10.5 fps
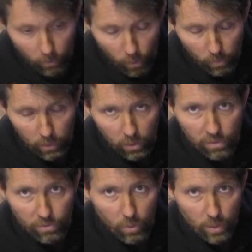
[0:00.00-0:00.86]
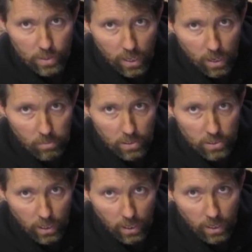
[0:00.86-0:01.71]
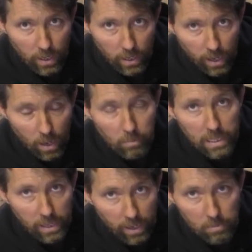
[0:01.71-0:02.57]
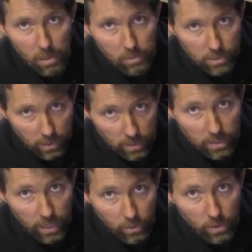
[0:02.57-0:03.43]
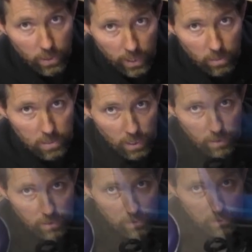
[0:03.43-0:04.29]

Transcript: What we're looking for is how much air, how many air bubbles are in that oil that comes out.